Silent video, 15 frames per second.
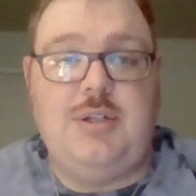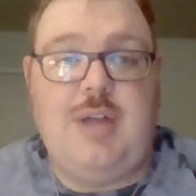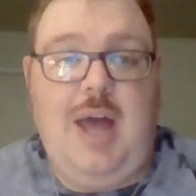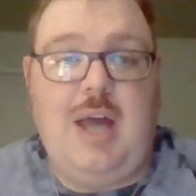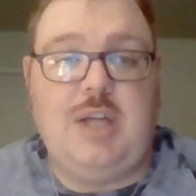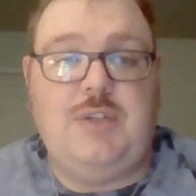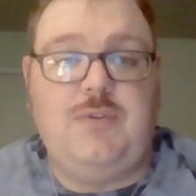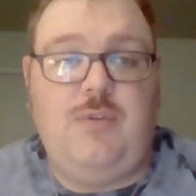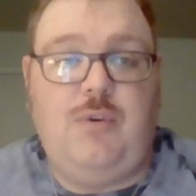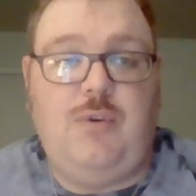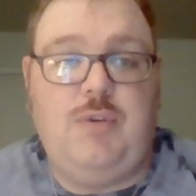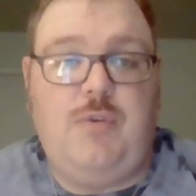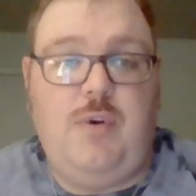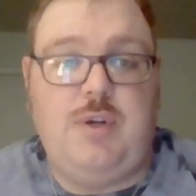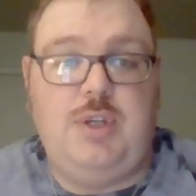X
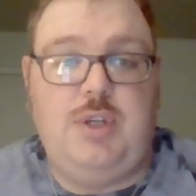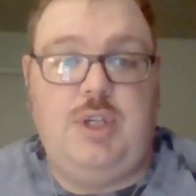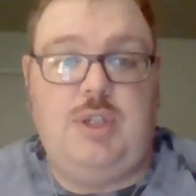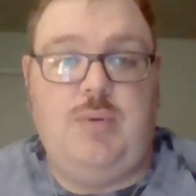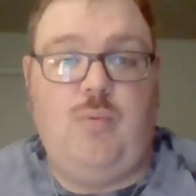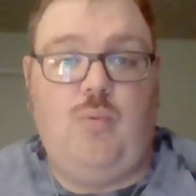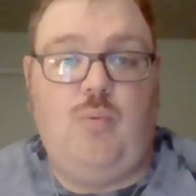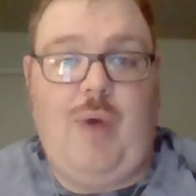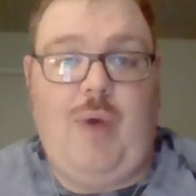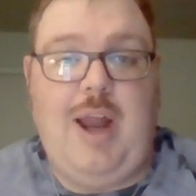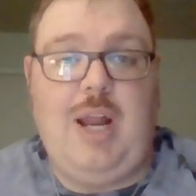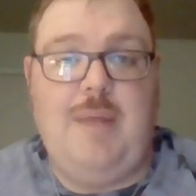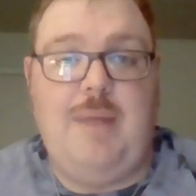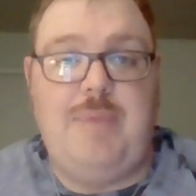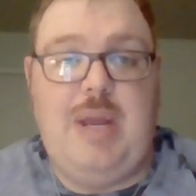Force versus just some
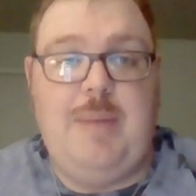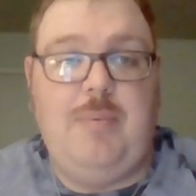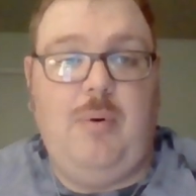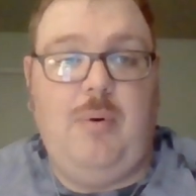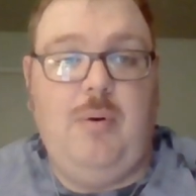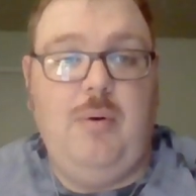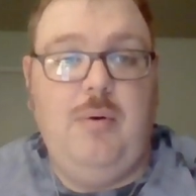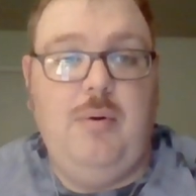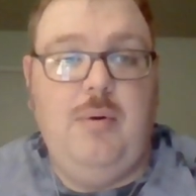random people.